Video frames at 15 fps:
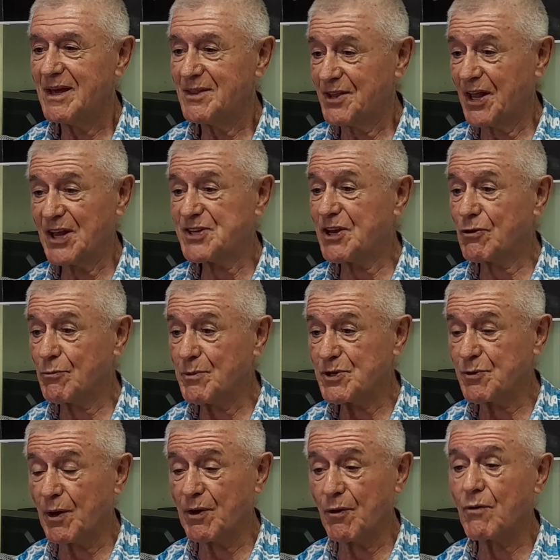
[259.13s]
Then I said to
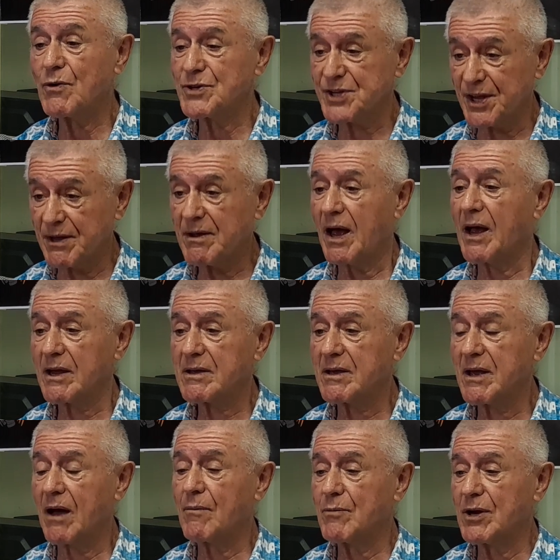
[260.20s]
Mr. Eno,
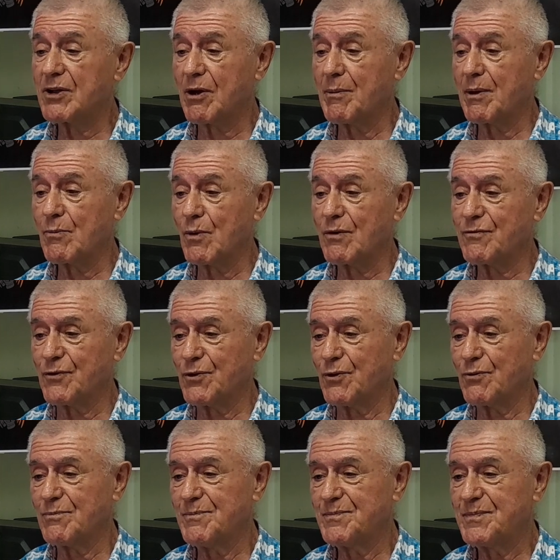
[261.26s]
I will come and work for you.